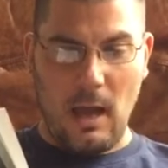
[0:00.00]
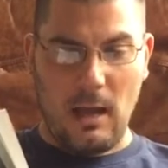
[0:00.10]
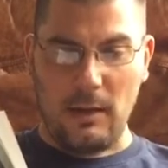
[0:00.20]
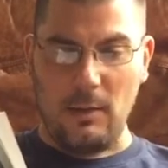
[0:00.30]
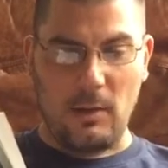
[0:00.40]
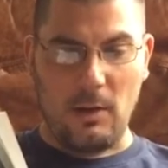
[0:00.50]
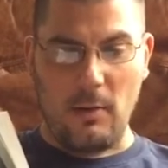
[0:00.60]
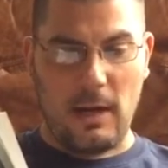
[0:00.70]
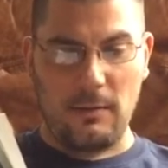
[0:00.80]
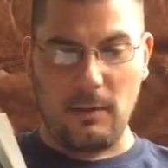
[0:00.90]
I do not know
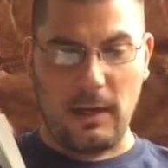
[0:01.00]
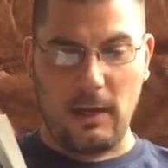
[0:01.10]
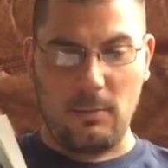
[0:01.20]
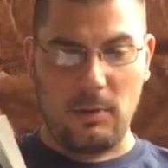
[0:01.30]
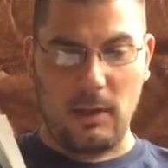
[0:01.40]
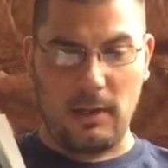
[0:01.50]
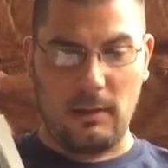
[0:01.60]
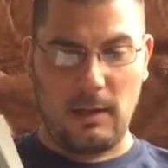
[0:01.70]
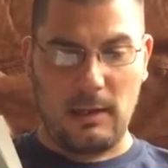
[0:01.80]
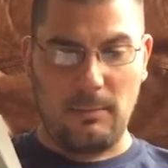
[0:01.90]
how to fly an airplane.
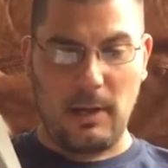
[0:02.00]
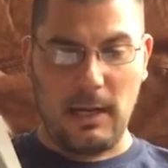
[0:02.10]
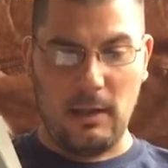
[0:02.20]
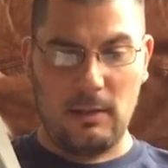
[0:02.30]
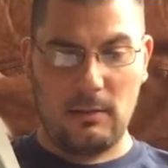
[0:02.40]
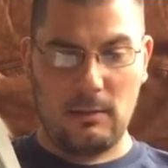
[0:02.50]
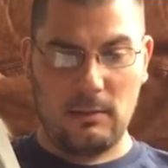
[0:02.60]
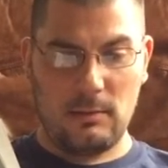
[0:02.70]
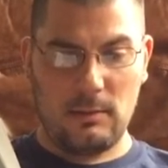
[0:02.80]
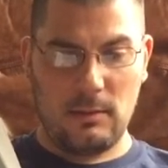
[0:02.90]
And the pilot?
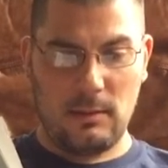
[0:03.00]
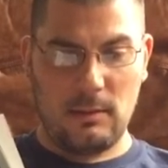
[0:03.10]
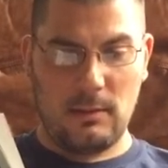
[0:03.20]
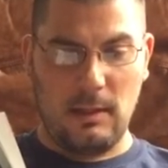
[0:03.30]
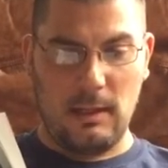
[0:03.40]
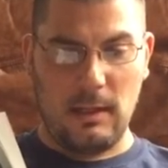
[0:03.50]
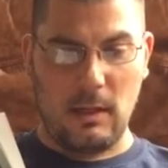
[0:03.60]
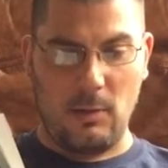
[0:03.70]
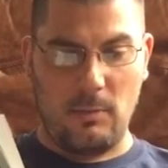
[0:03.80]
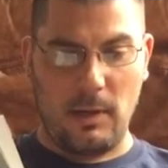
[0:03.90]
He let go
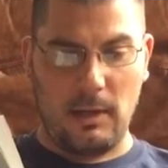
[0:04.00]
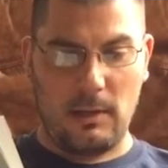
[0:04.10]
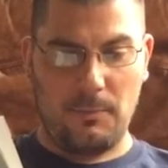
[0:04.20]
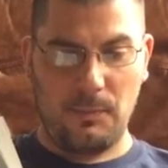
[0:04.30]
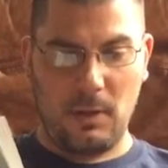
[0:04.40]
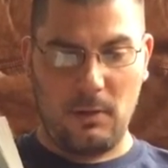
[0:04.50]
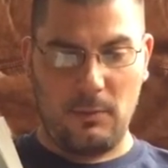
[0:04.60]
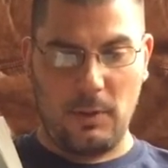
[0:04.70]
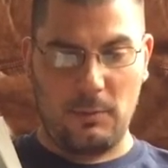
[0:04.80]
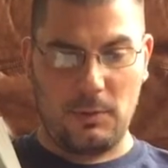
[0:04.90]
of the mic. His
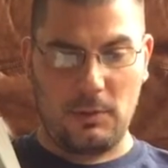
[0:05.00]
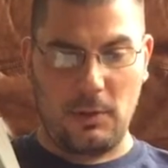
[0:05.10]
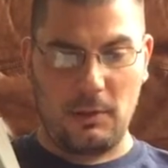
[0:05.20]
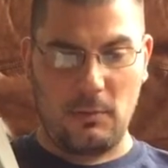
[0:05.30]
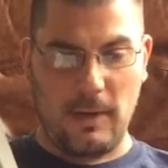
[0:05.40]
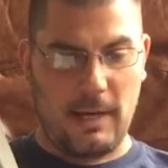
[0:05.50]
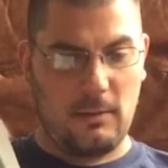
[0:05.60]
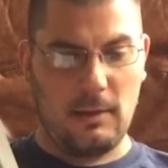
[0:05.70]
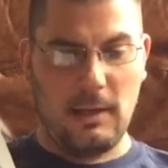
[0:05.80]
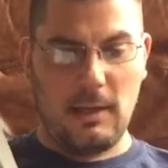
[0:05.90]
voice was starting to rattle,
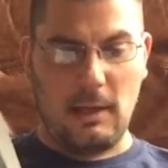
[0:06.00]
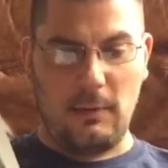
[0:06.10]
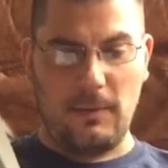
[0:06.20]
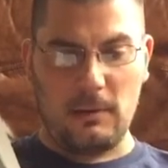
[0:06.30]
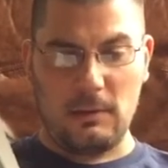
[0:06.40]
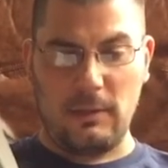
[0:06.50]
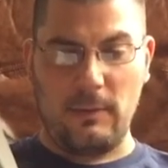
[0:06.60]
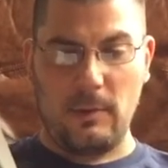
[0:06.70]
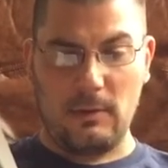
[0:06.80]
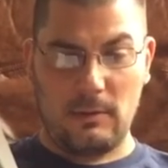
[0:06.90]
and he felt as if
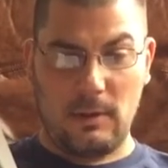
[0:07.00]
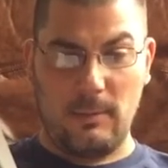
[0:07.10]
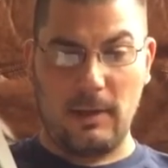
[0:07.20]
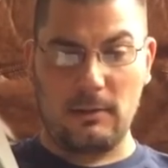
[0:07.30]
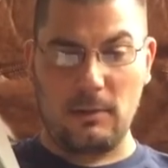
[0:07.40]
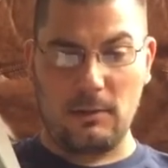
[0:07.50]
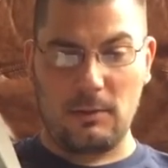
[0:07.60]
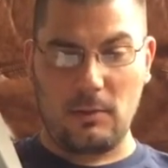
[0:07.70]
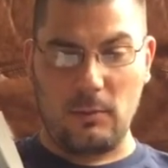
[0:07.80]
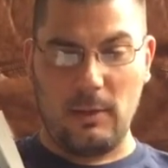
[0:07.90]
he might start
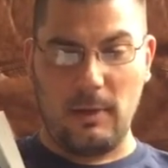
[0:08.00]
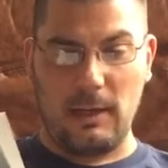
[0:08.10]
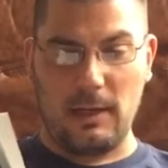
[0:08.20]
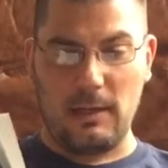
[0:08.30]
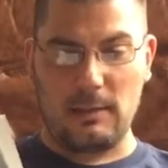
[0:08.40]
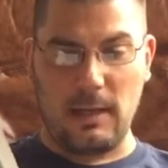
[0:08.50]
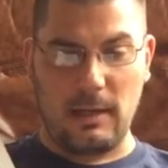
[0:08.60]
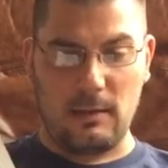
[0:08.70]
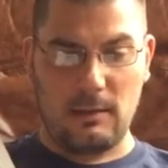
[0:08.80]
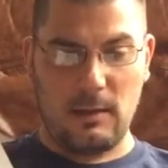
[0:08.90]
screaming at any
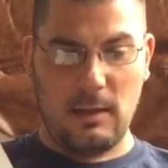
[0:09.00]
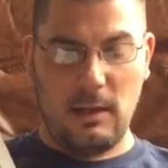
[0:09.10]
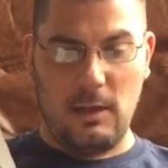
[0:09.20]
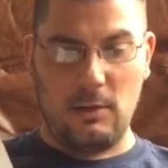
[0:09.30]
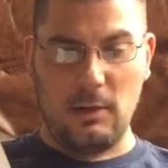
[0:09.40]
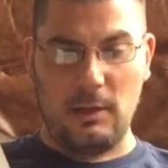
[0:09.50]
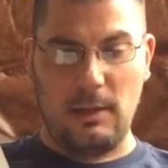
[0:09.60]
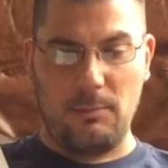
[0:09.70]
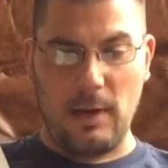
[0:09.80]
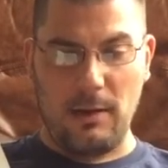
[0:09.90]
second. He took a
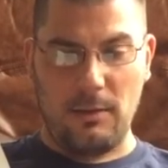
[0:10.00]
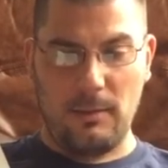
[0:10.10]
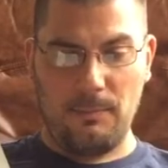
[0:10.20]
deep breath.